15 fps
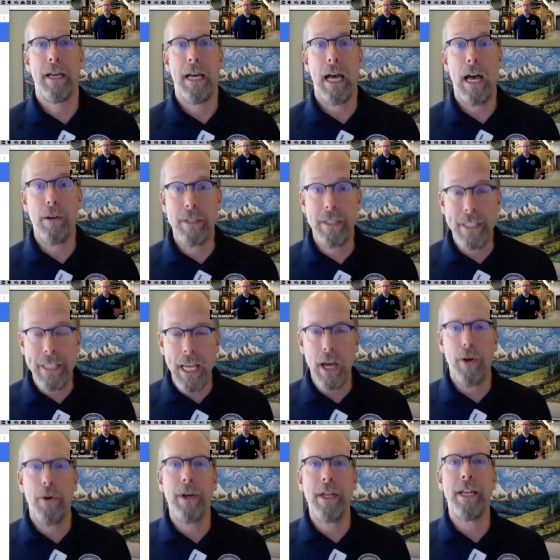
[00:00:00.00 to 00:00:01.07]
I was
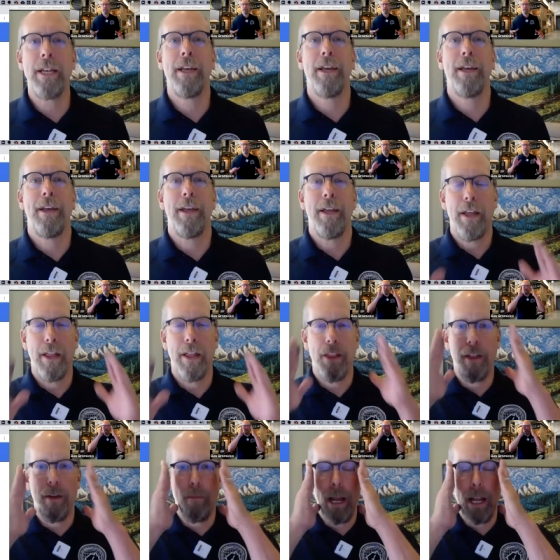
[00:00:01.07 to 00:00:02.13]
telling
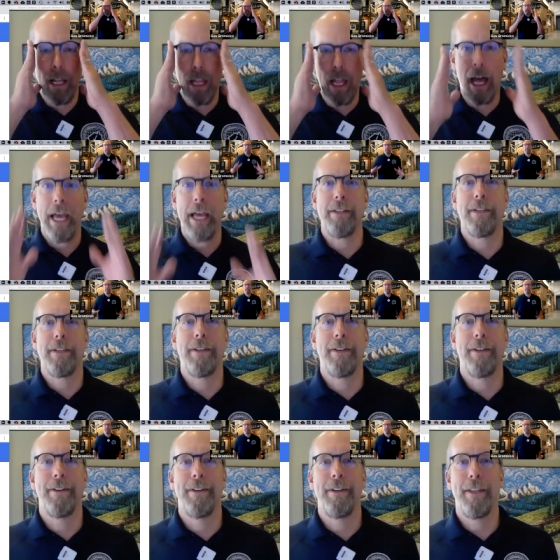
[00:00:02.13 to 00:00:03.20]
my client,
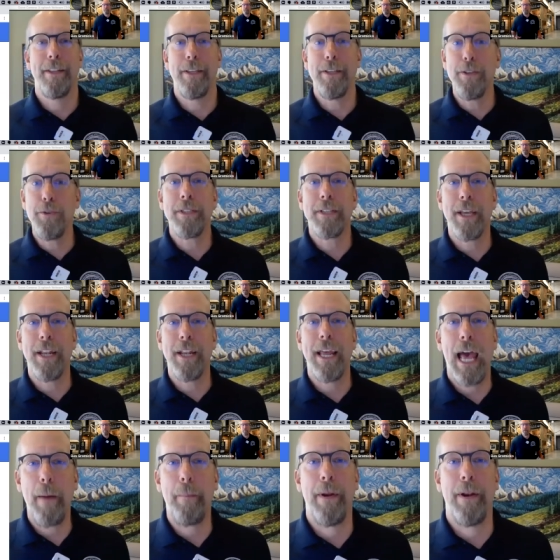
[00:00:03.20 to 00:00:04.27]
this is what's going to
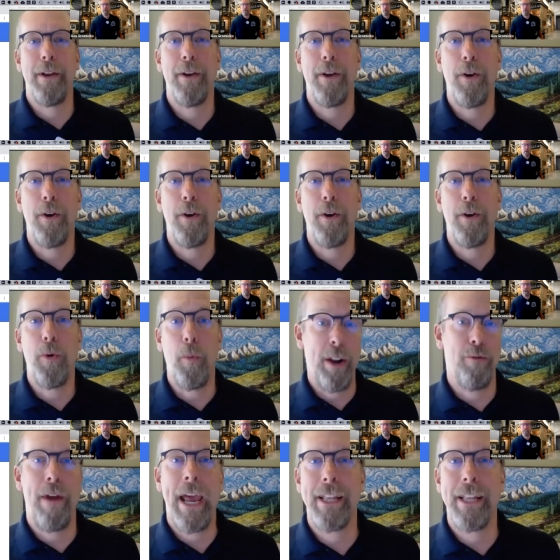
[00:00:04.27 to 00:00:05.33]
happen when it
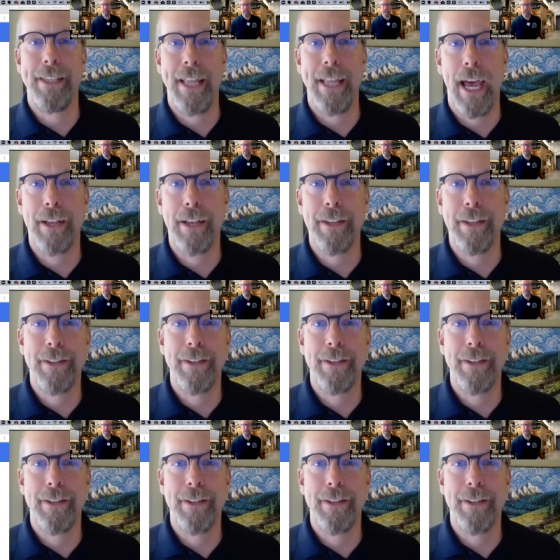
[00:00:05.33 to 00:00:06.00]
rains next.